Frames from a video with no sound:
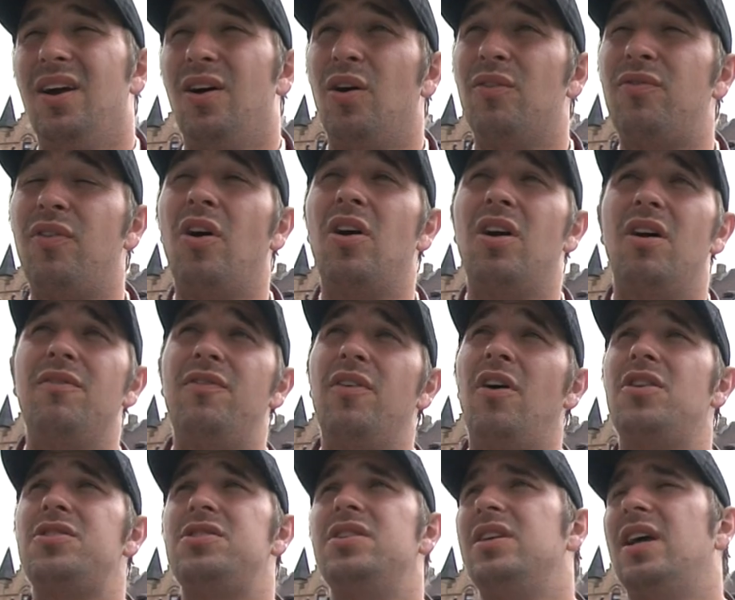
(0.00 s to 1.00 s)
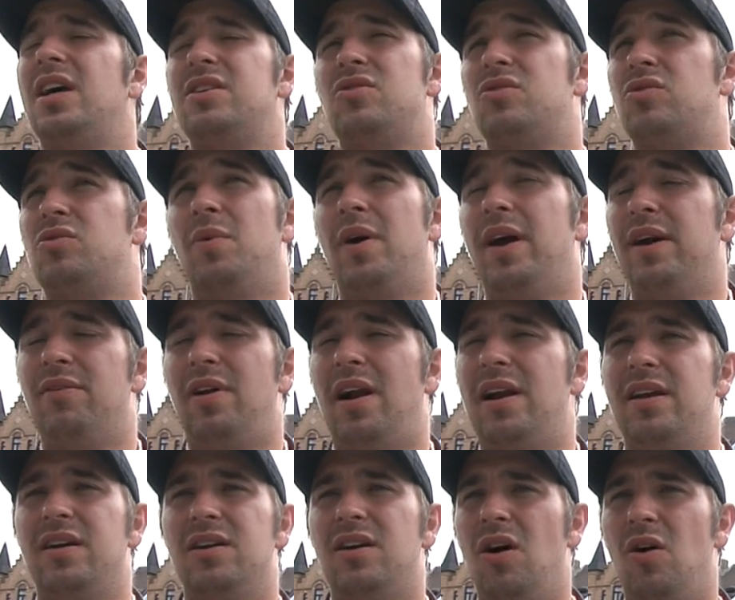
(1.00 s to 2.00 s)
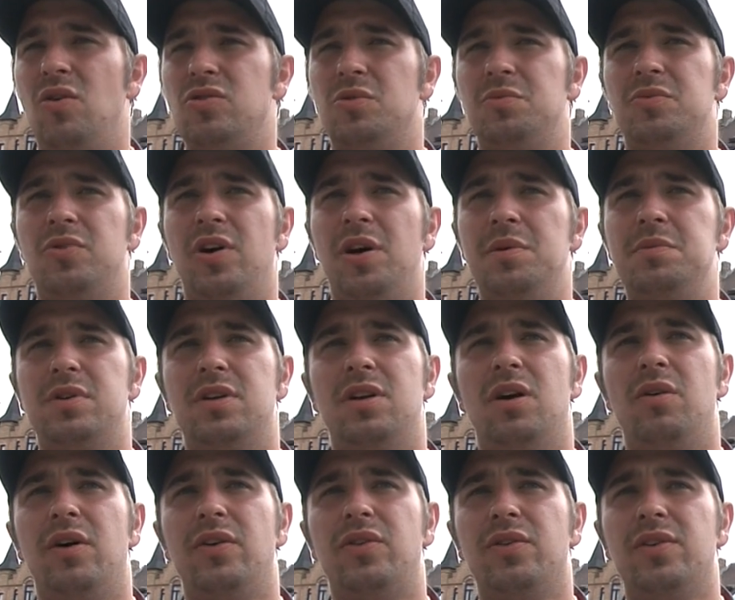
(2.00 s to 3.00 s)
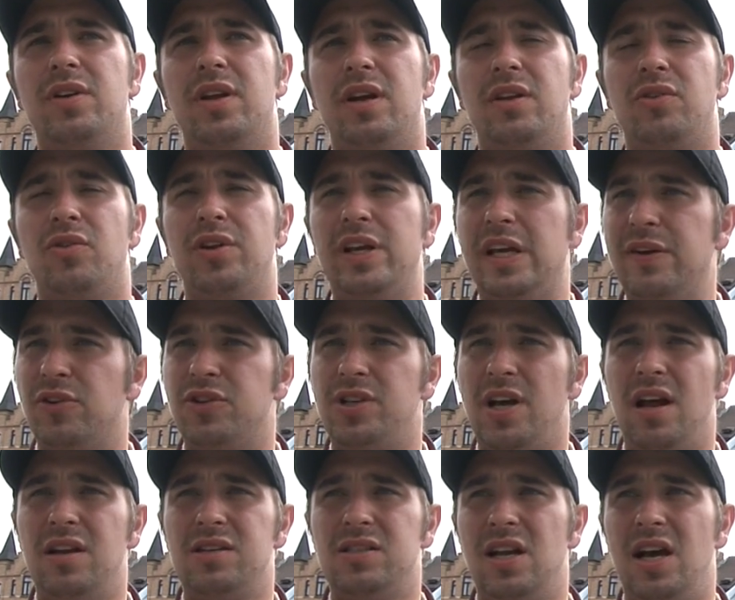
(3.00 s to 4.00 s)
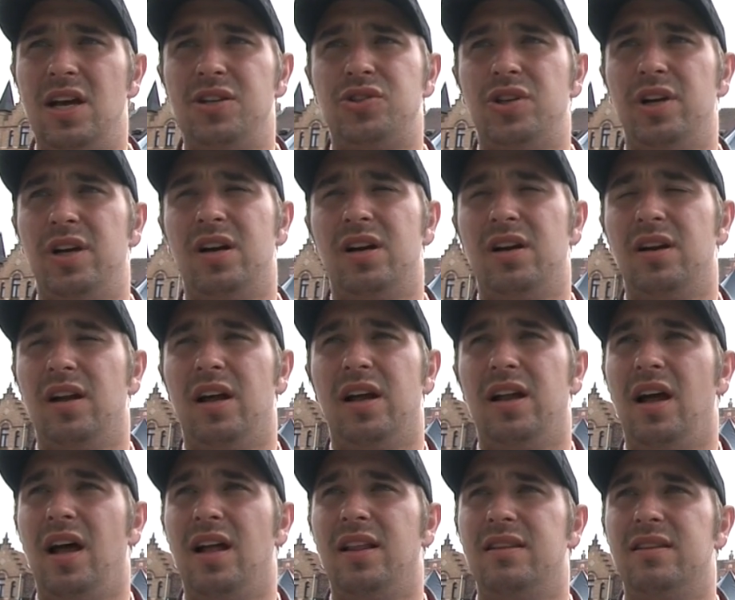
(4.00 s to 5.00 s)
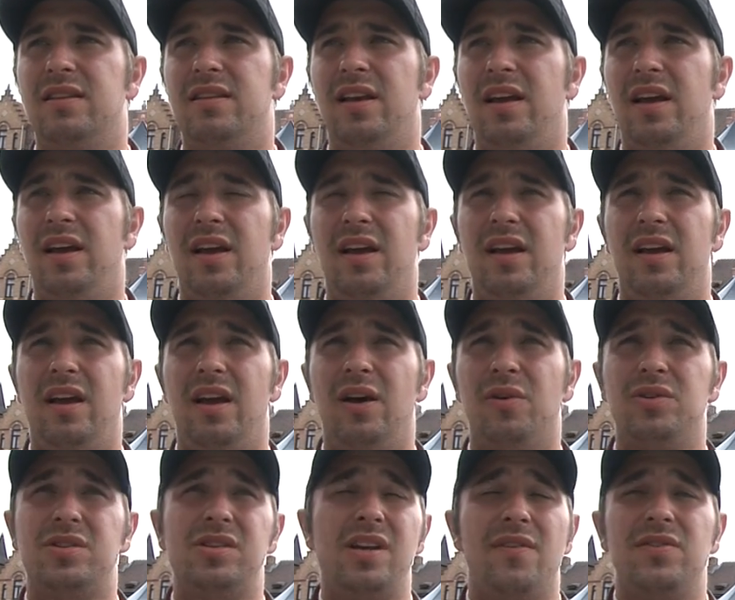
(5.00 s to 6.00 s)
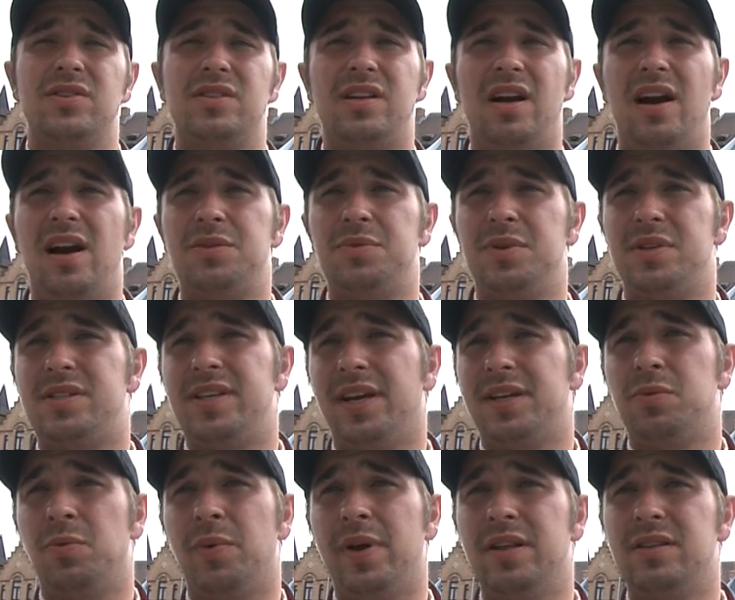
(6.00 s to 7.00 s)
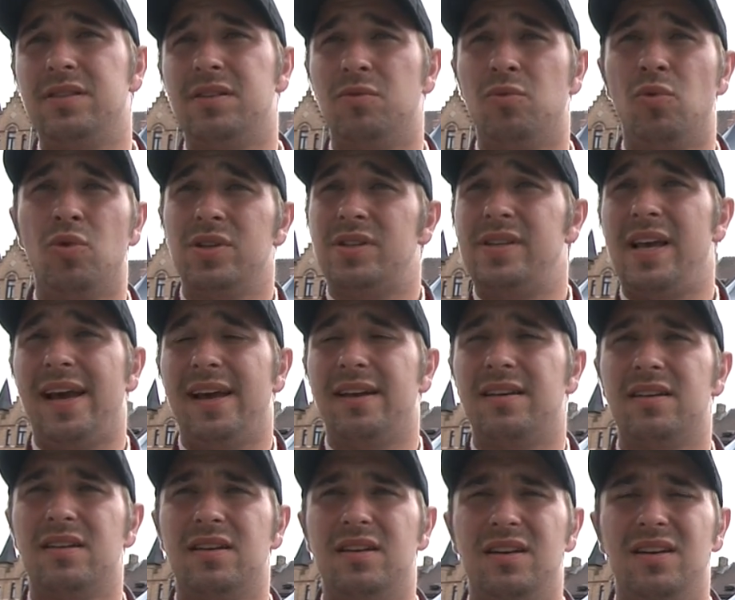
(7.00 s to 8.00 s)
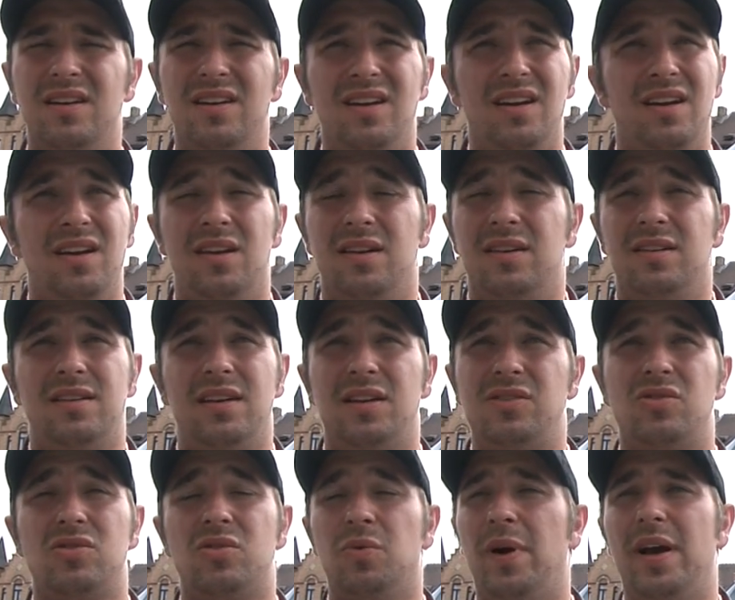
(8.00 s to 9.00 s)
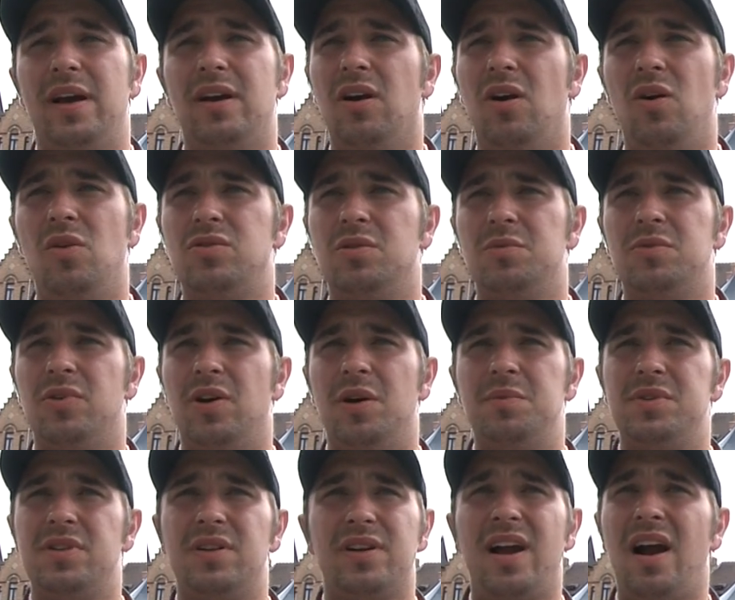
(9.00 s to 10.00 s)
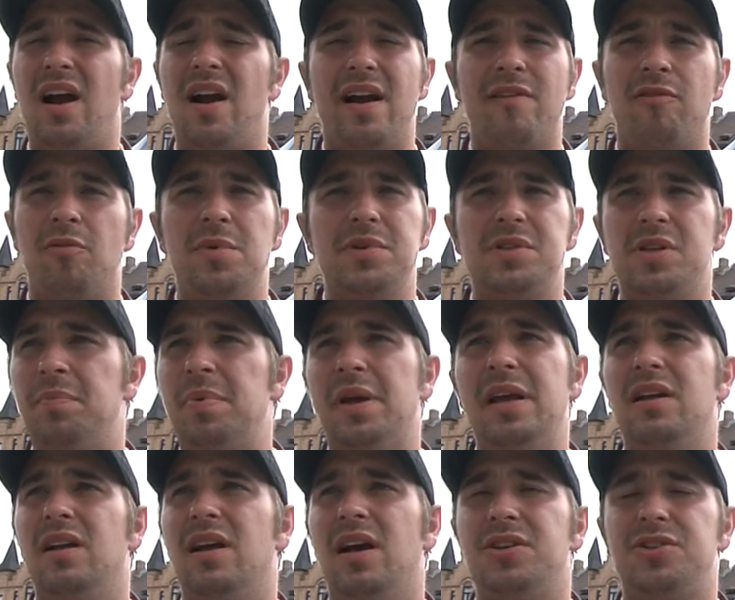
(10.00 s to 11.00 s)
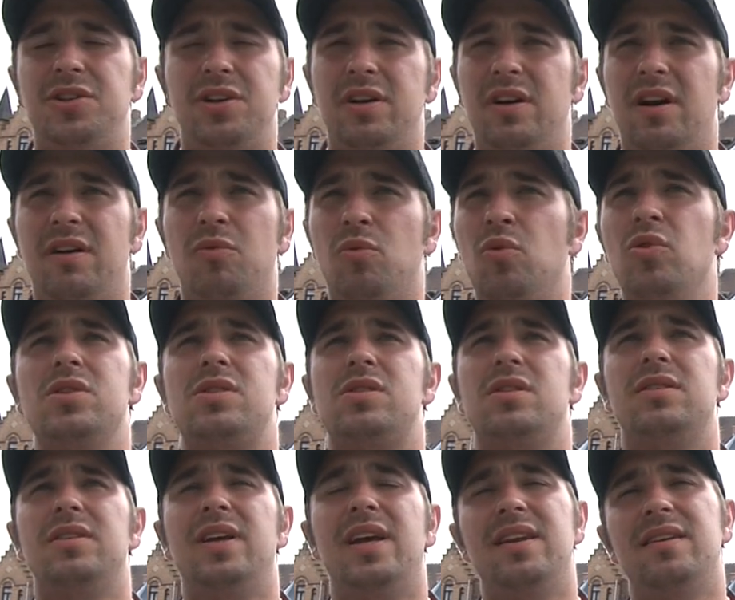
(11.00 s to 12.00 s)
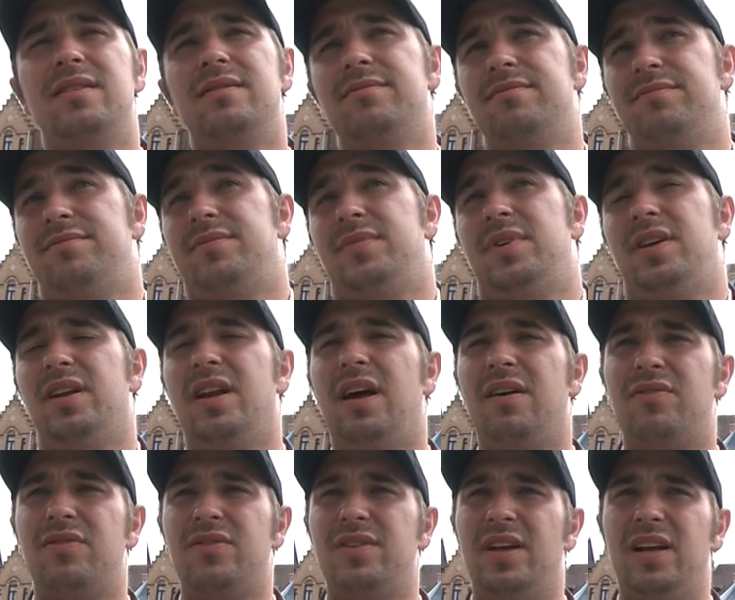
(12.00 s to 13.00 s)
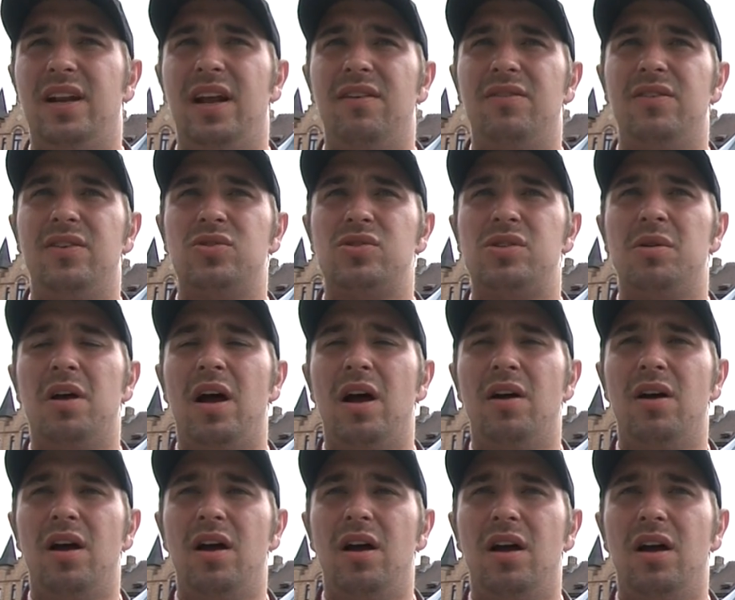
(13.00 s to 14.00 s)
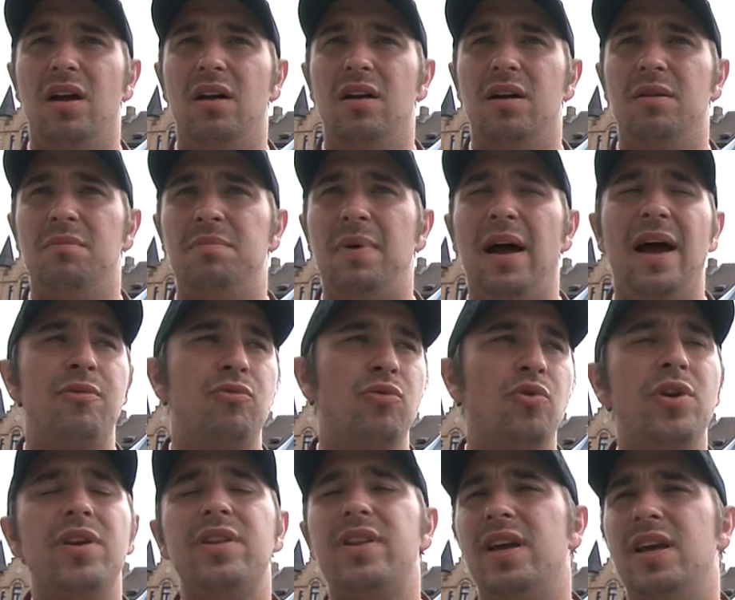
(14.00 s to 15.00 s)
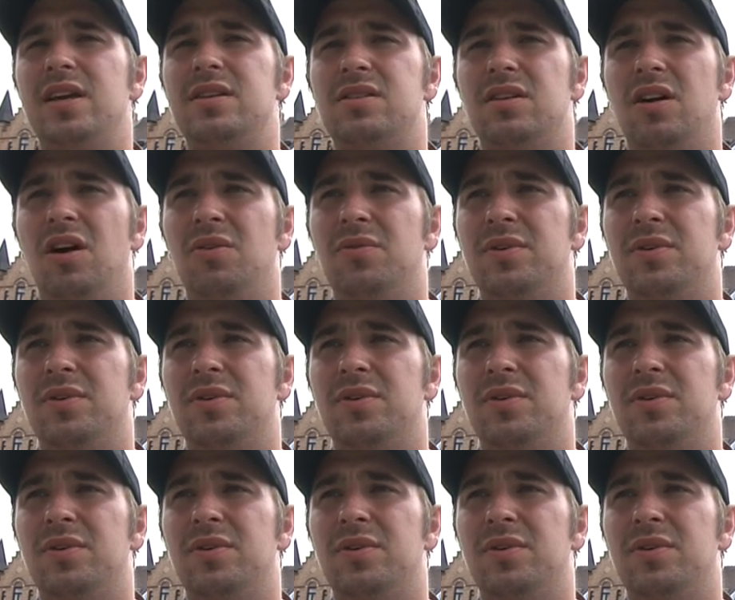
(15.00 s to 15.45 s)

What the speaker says: Unfortunately, that's just the way rallying goes sometimes. You know, I've done the Evo Challenge last year, and out of 7 starts with 6 wins and 1 second. That's just the way it goes sometimes. And the car never missed a beat last year, not once. And then you can have just a bad run of things, you know.